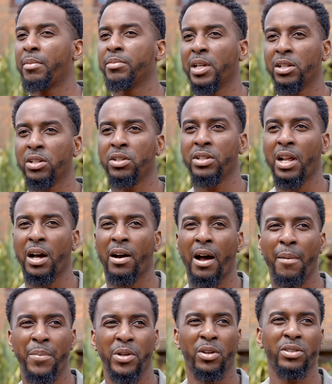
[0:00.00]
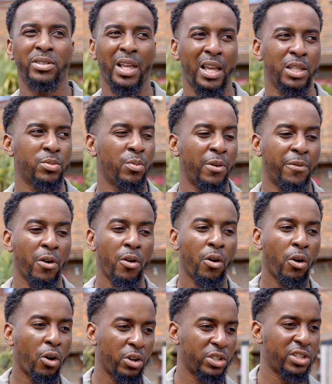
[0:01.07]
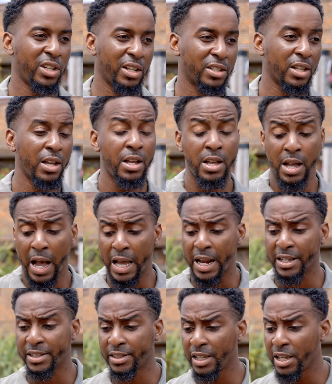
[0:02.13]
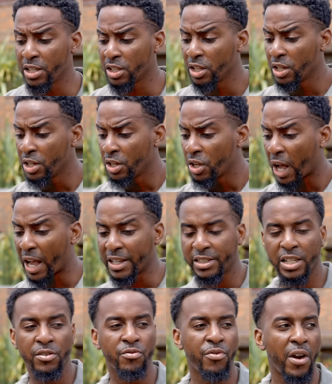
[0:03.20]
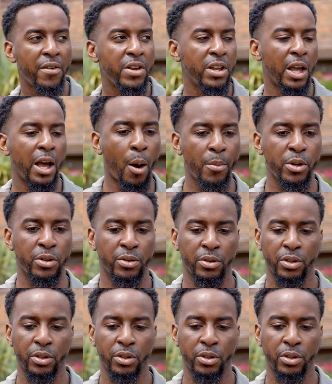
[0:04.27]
I'm telling you now, I've been on dates with hot chicks and I've seen, I've seen very common